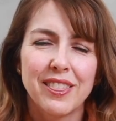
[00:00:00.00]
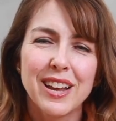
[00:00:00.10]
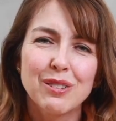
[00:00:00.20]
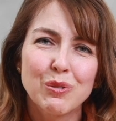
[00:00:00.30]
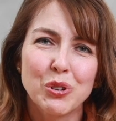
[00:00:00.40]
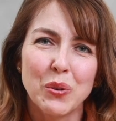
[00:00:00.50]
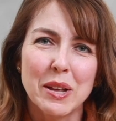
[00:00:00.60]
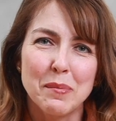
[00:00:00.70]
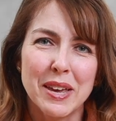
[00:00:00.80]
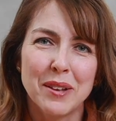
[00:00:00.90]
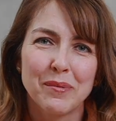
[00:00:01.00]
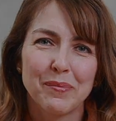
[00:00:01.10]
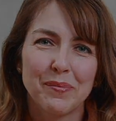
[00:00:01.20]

Thanks for joining me.